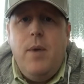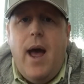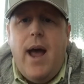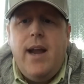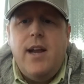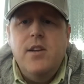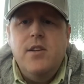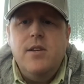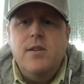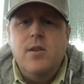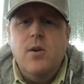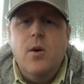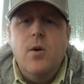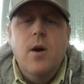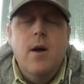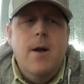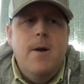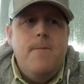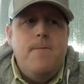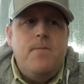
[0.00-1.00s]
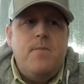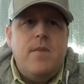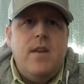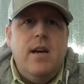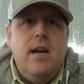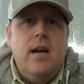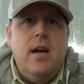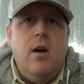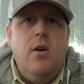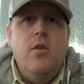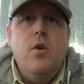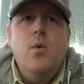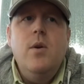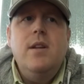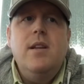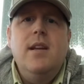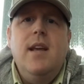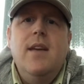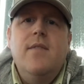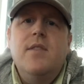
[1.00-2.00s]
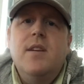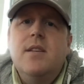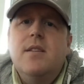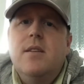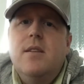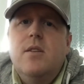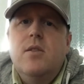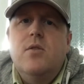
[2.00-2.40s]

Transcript: package is although it gives us